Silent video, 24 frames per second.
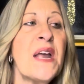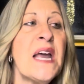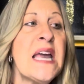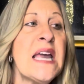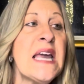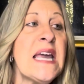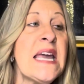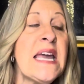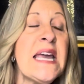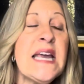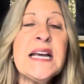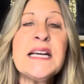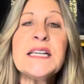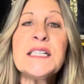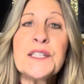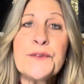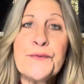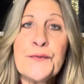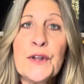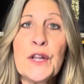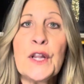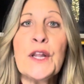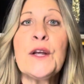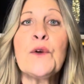he is
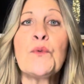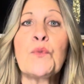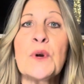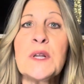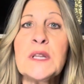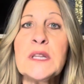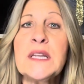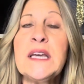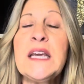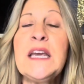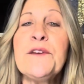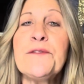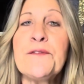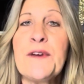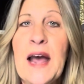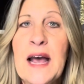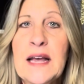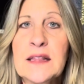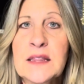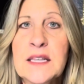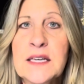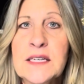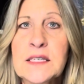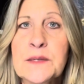feeling relief
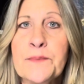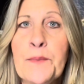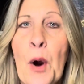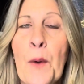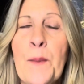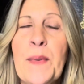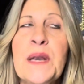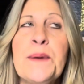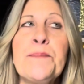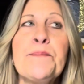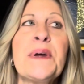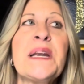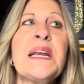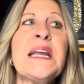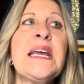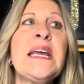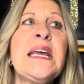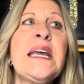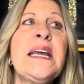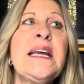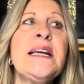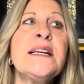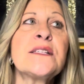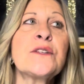at this moment, but
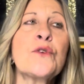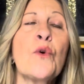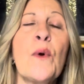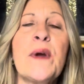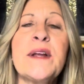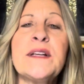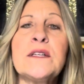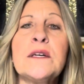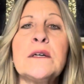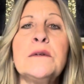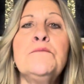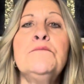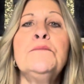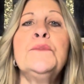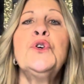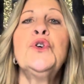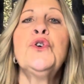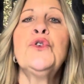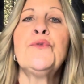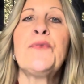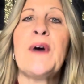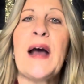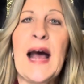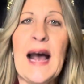he's going to
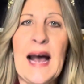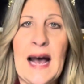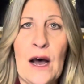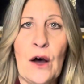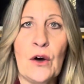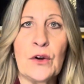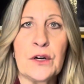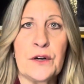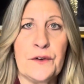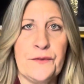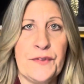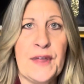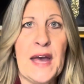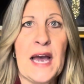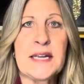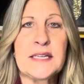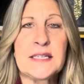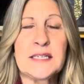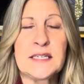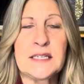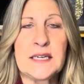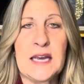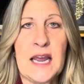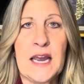move out of that
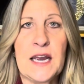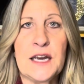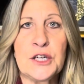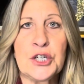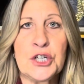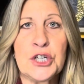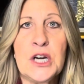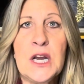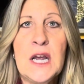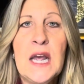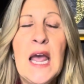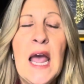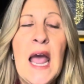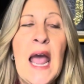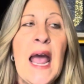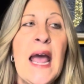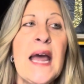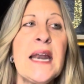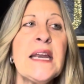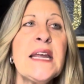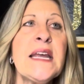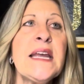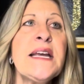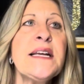stage.
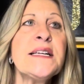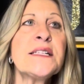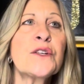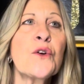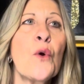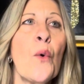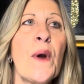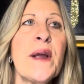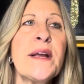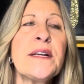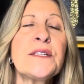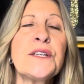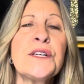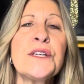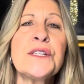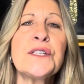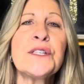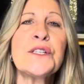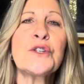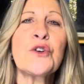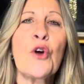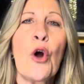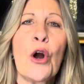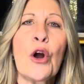And he's going to
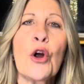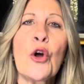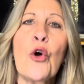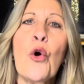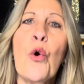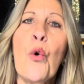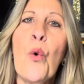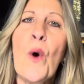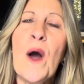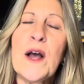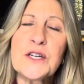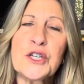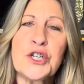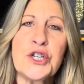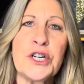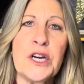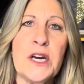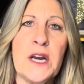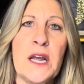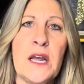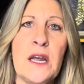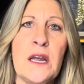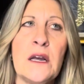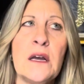start
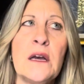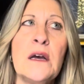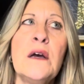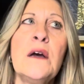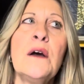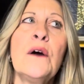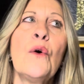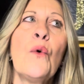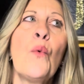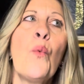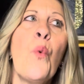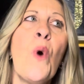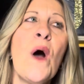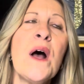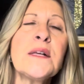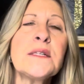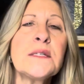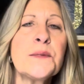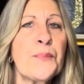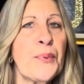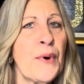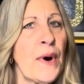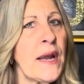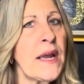questioning,
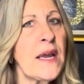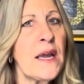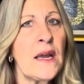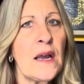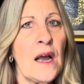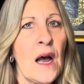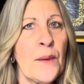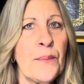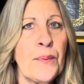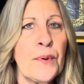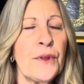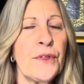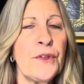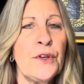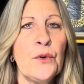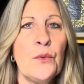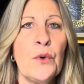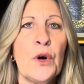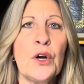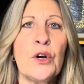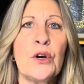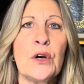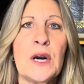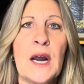was breaking up with you
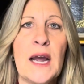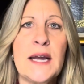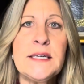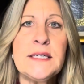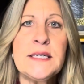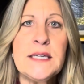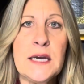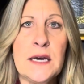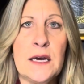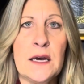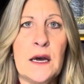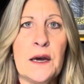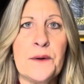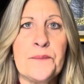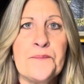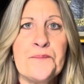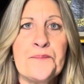a good idea?